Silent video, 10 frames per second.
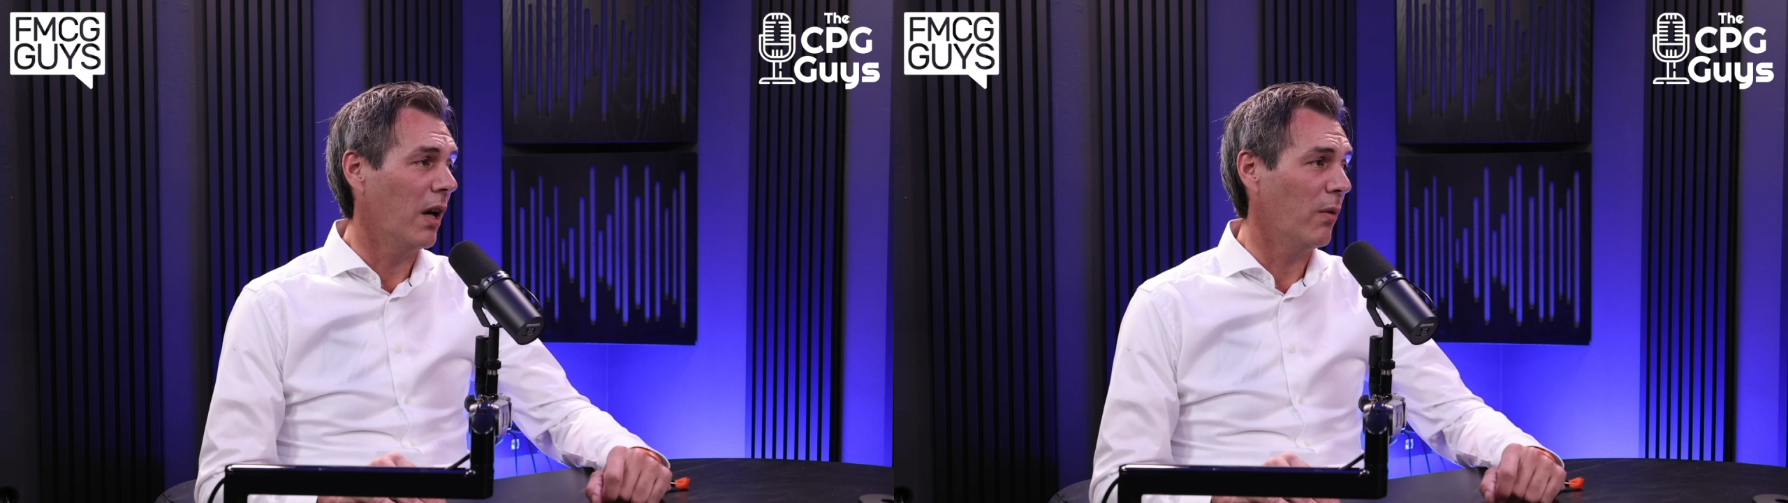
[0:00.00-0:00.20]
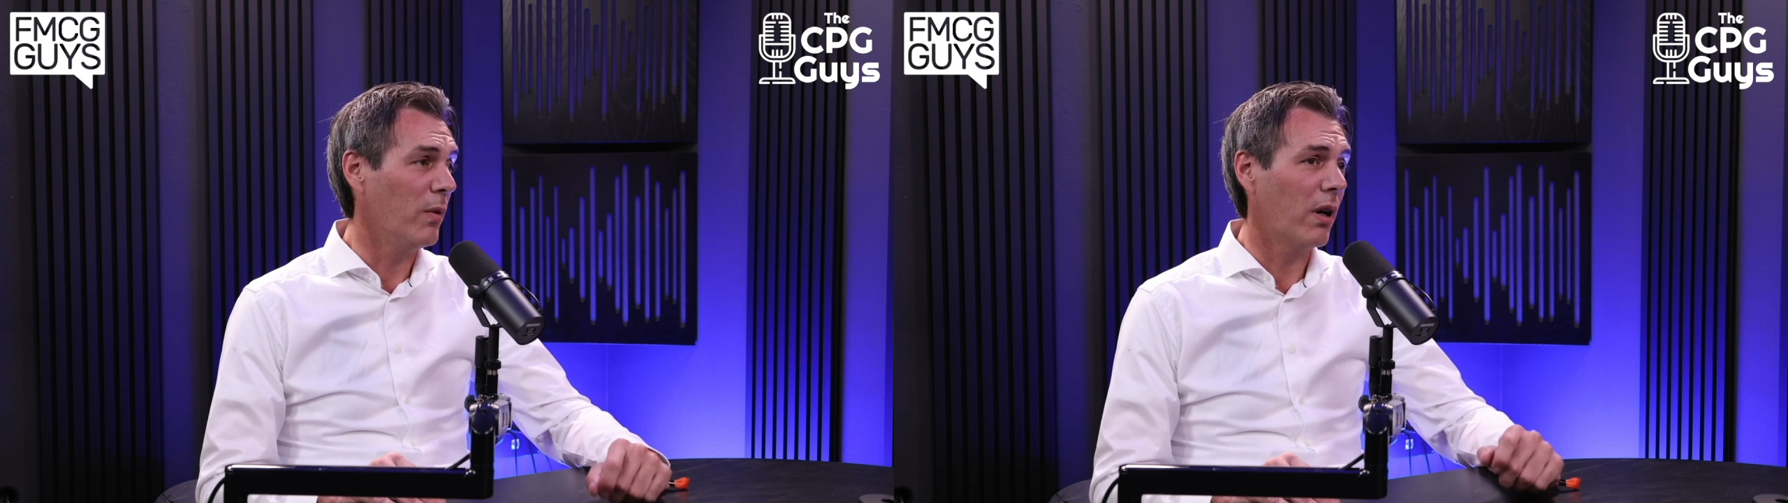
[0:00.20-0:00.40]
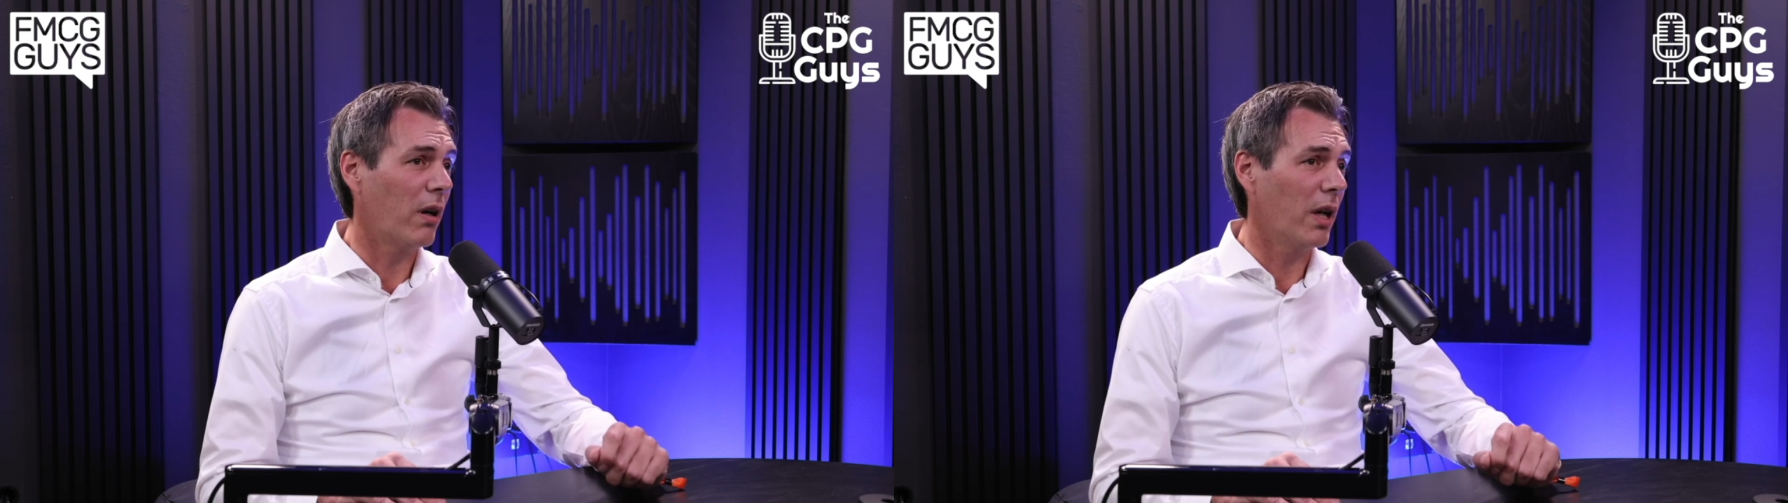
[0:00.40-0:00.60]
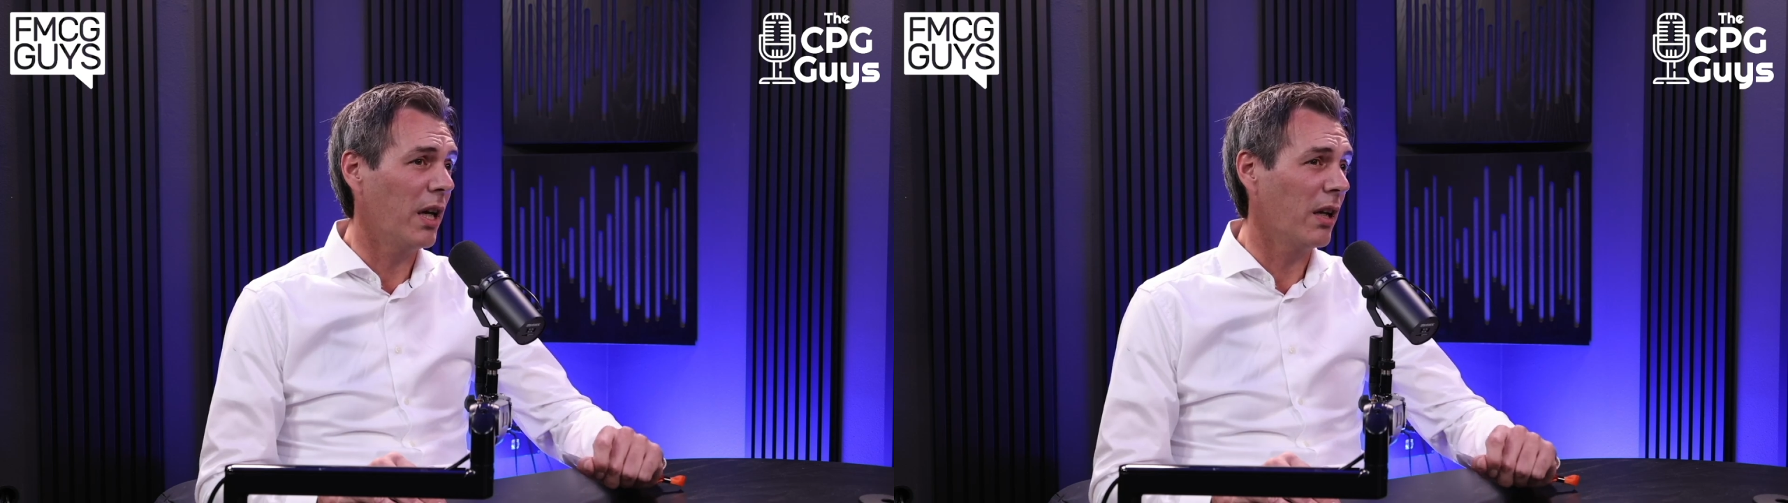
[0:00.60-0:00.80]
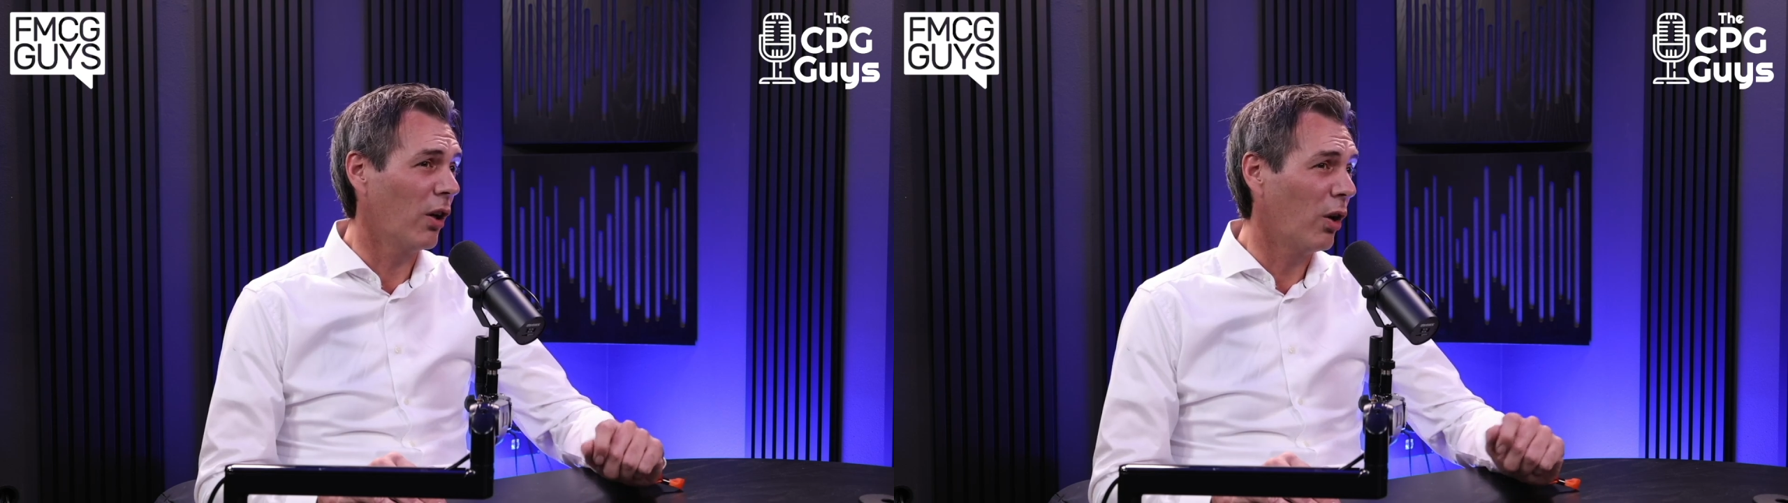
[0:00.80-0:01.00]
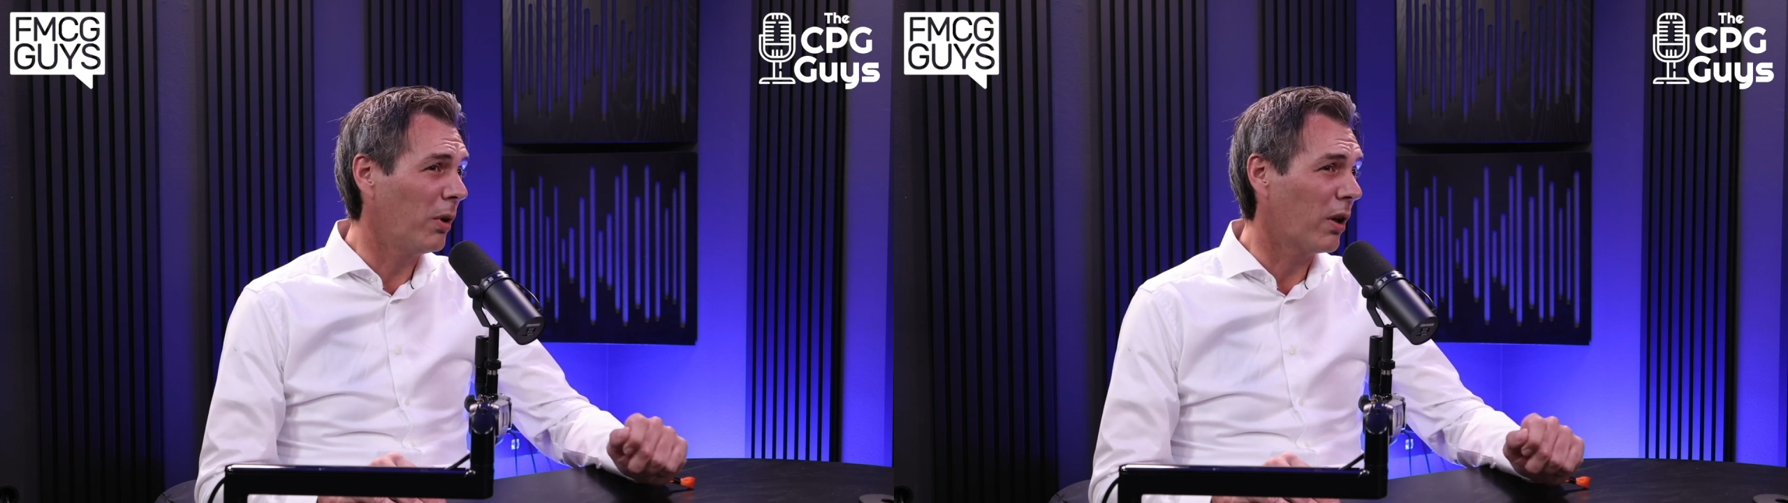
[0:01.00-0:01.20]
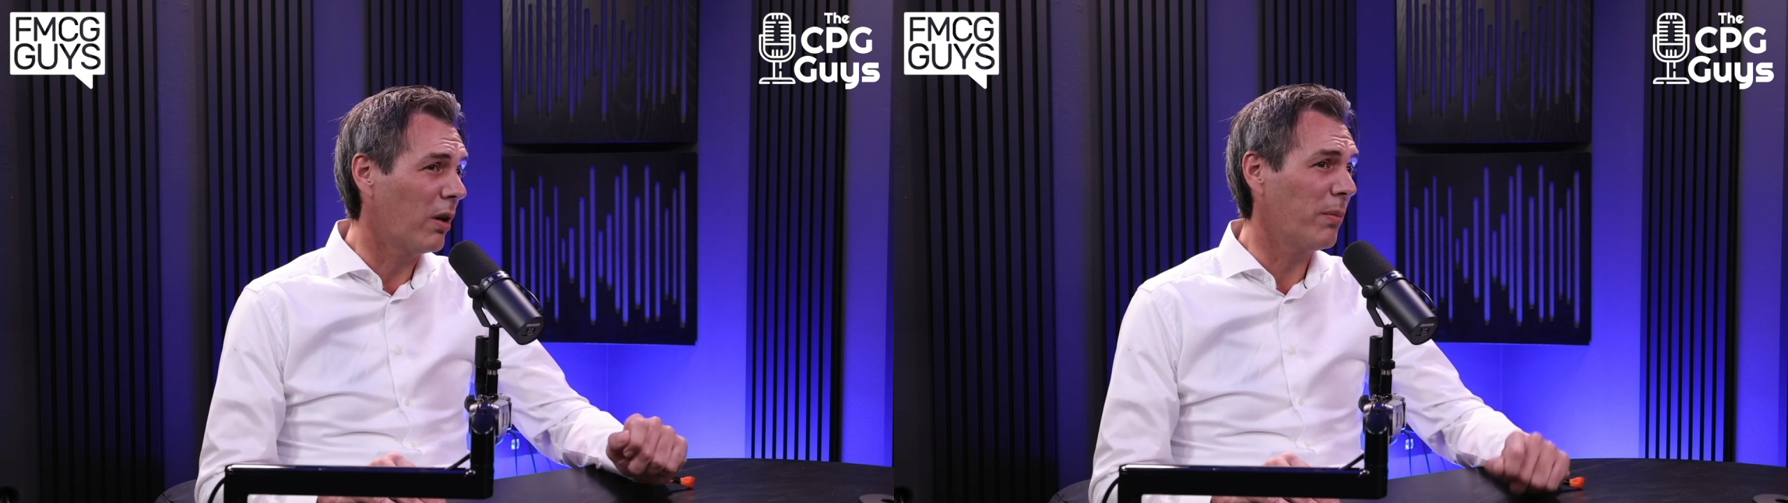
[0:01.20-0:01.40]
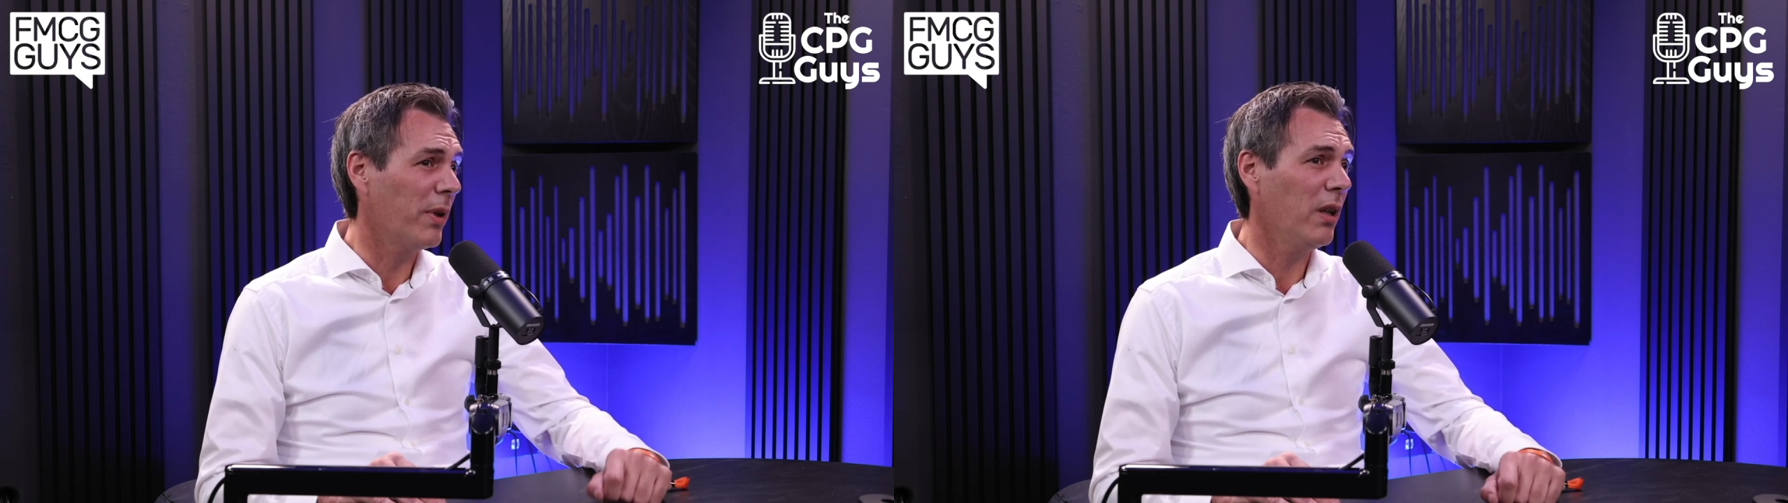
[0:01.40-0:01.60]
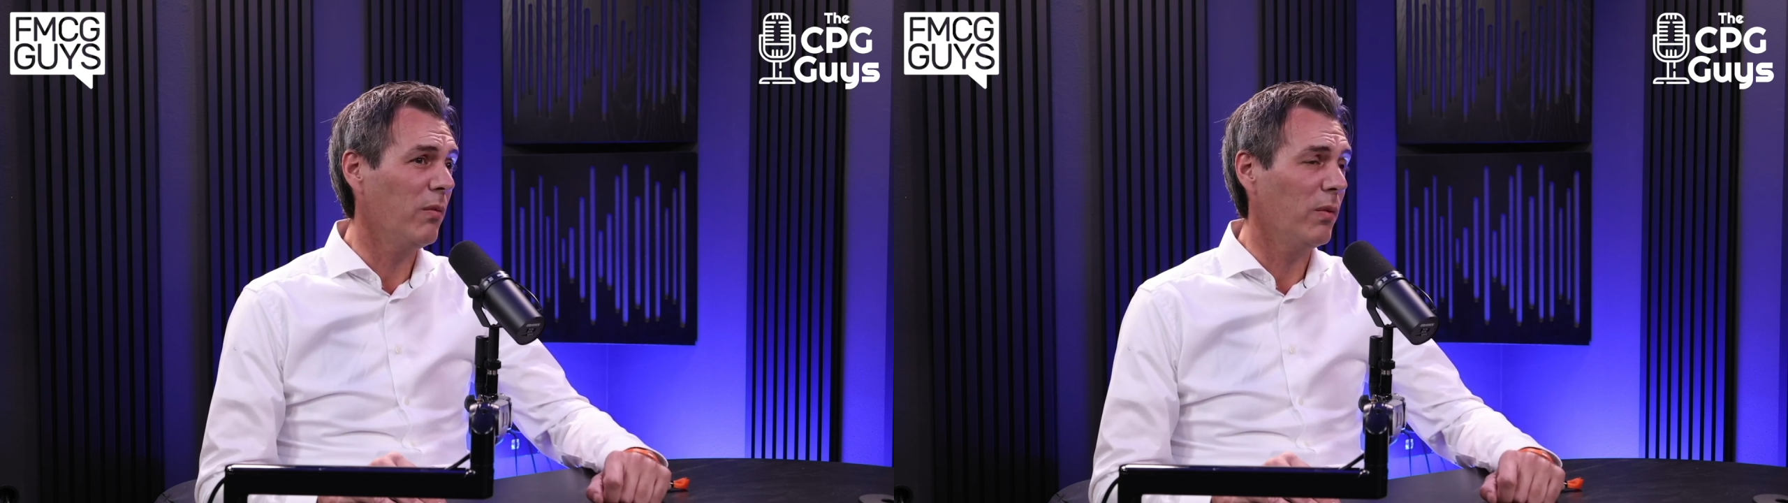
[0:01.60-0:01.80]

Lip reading: We are a global company.